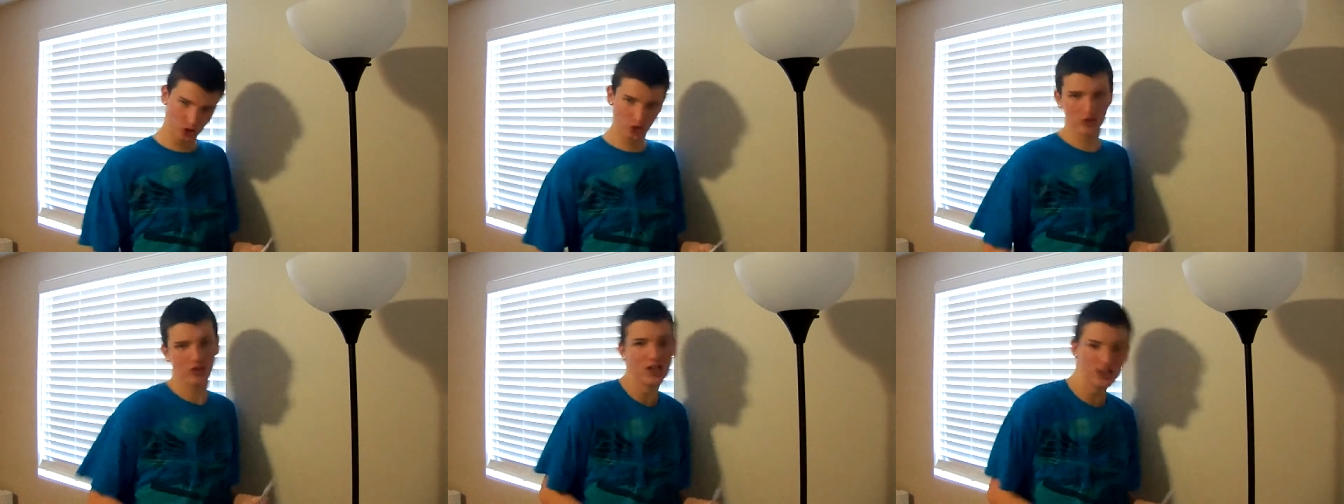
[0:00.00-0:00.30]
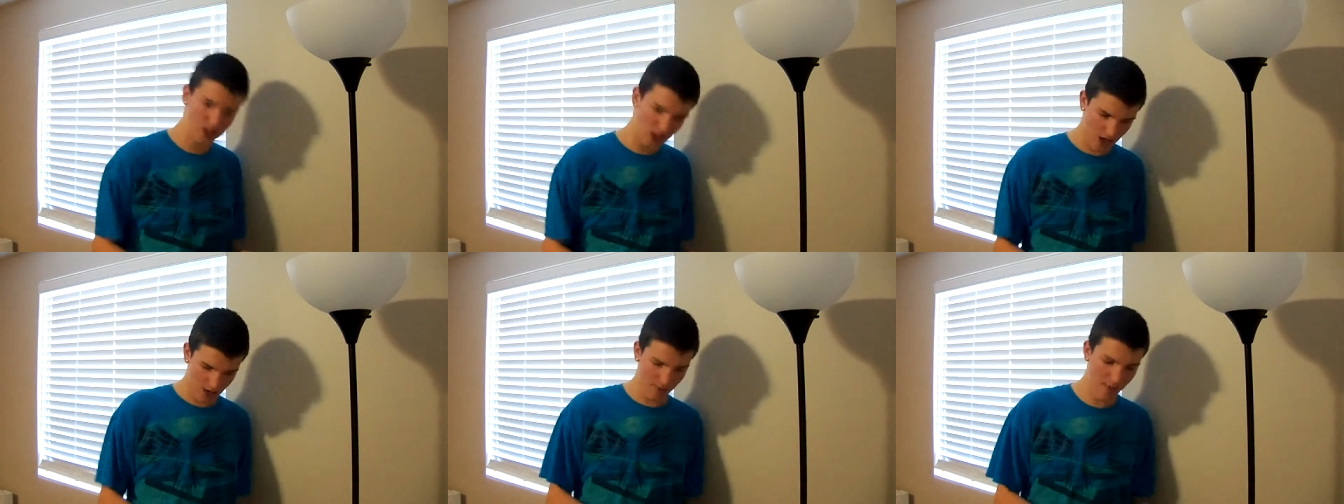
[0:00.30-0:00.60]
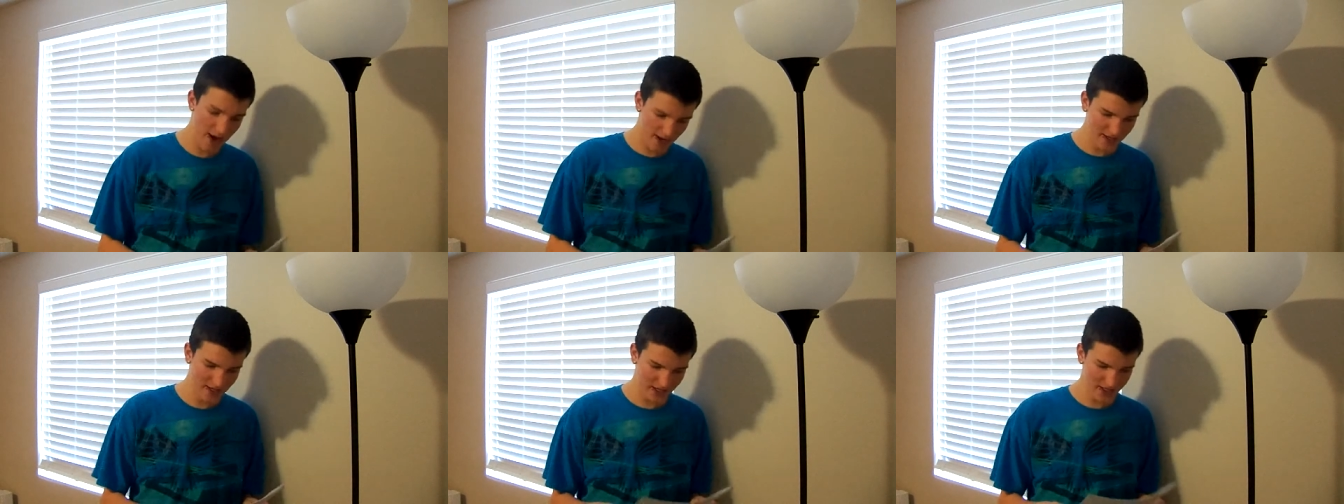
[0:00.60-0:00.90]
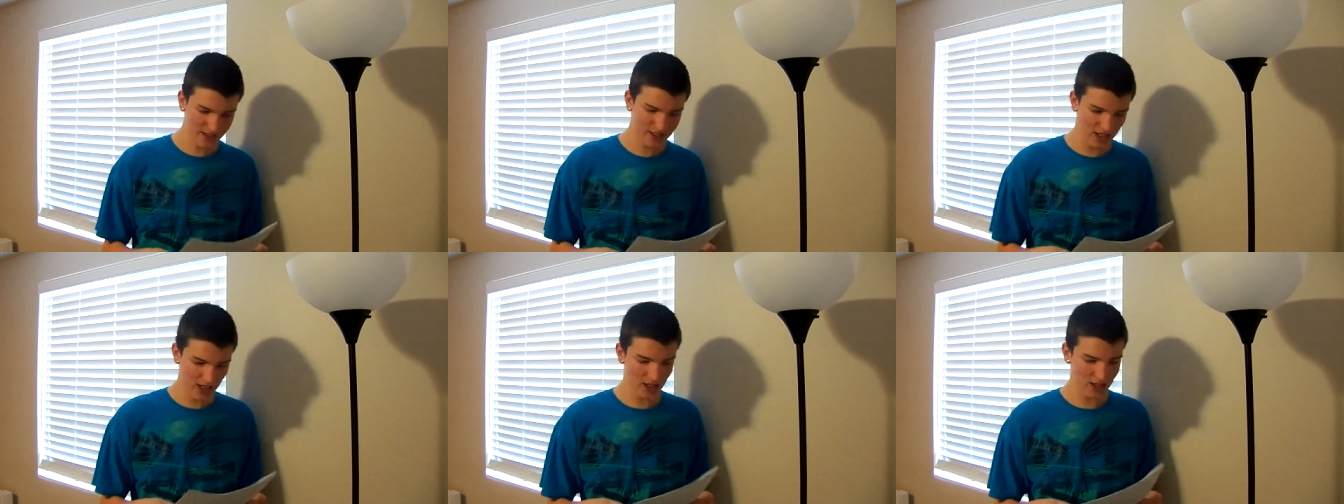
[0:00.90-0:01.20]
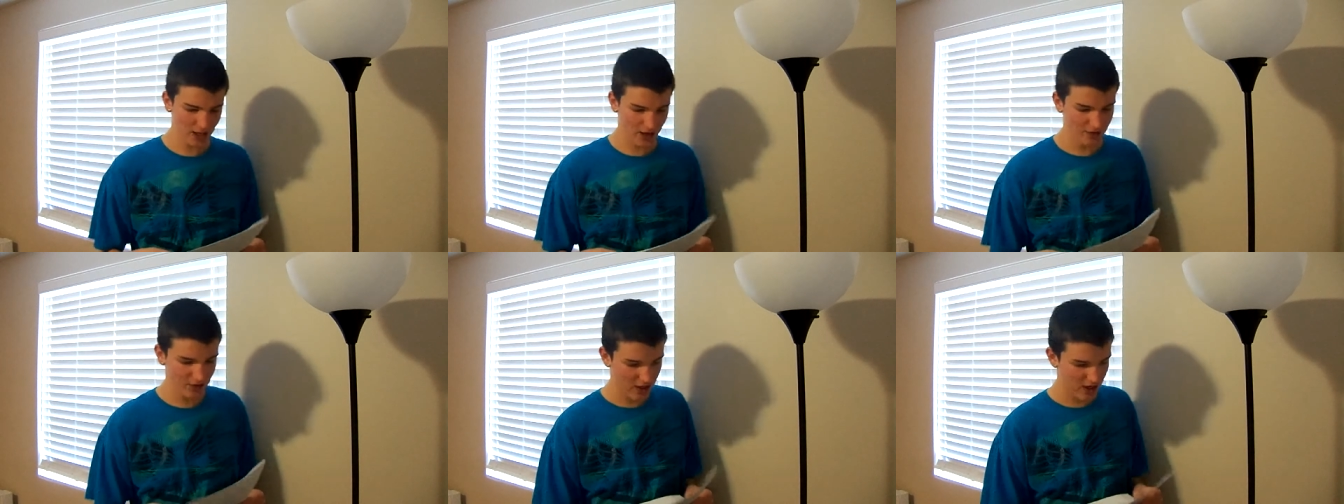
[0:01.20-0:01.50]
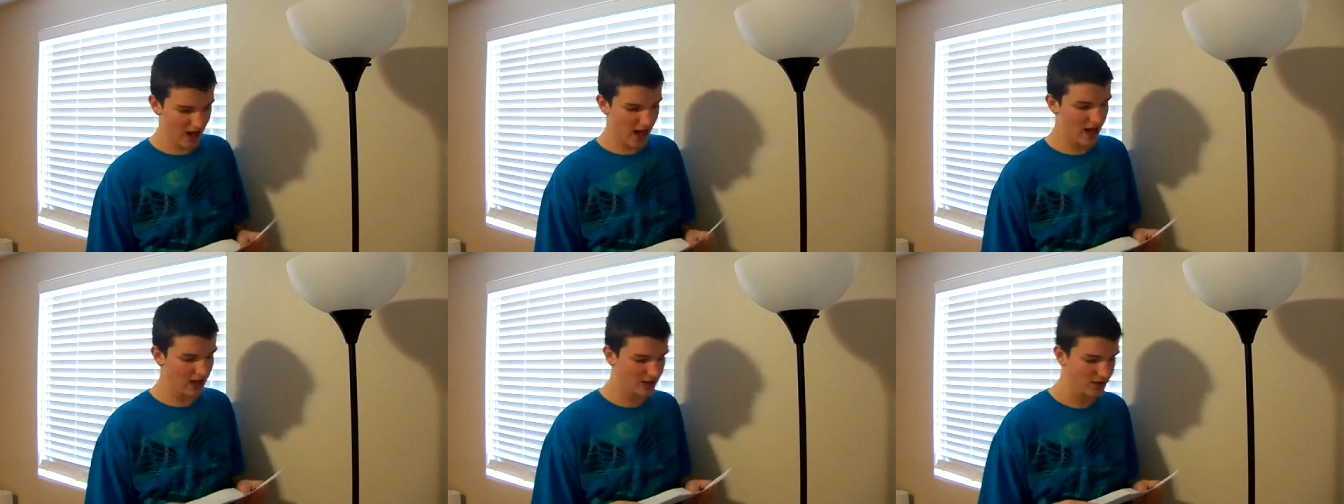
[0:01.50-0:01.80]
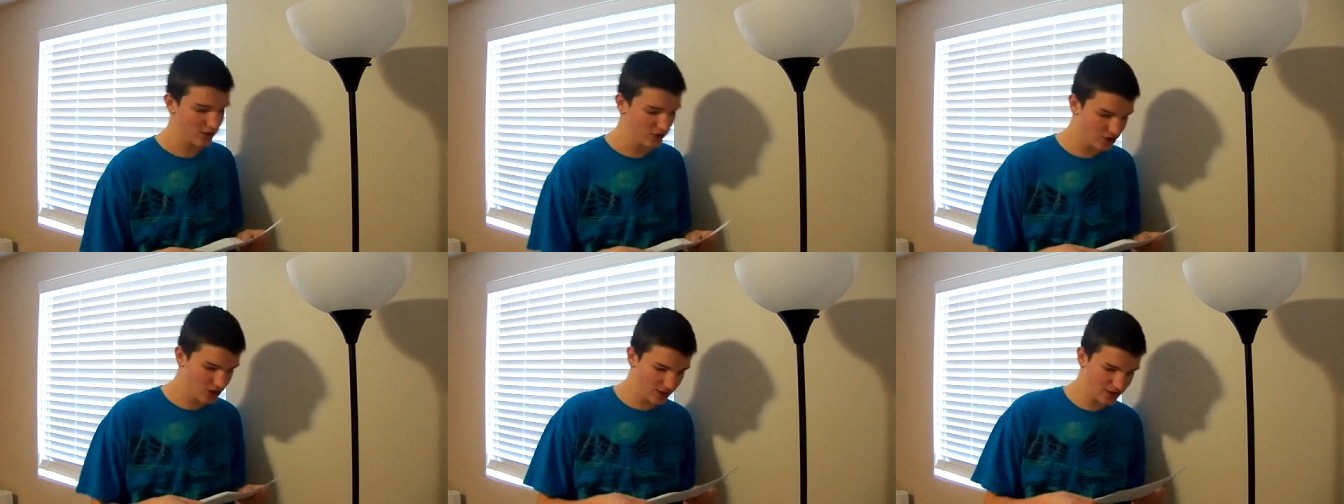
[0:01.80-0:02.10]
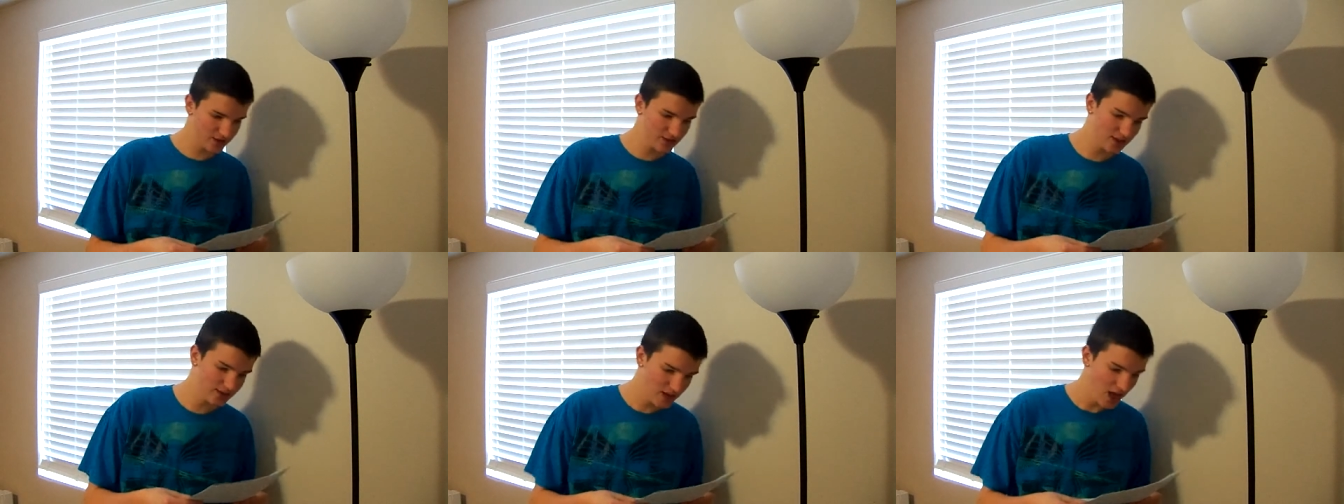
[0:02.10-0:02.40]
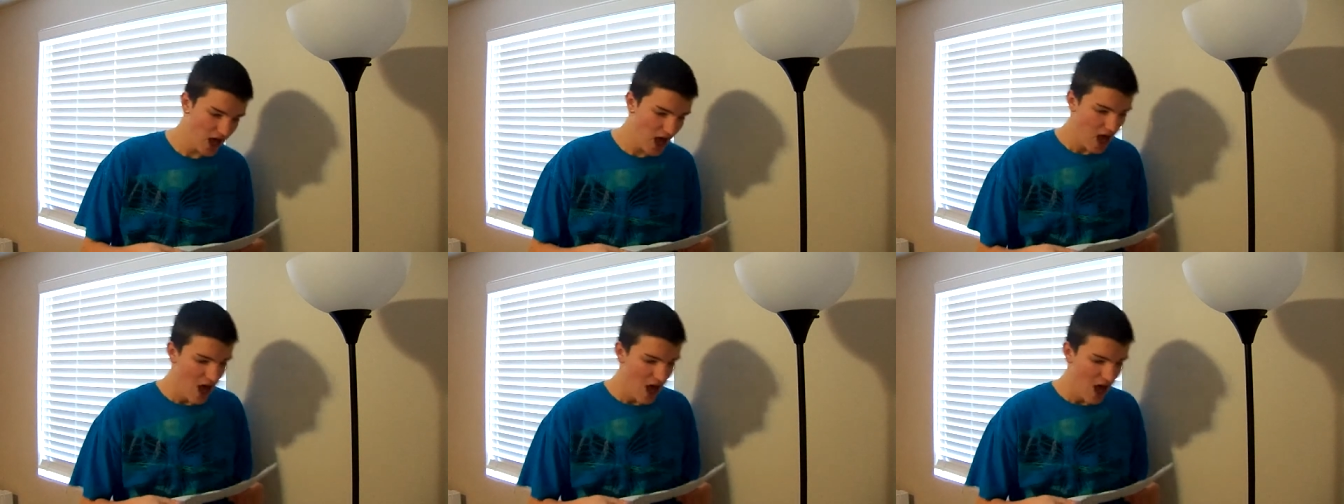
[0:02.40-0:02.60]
You can suck my disnick if you like the gistas.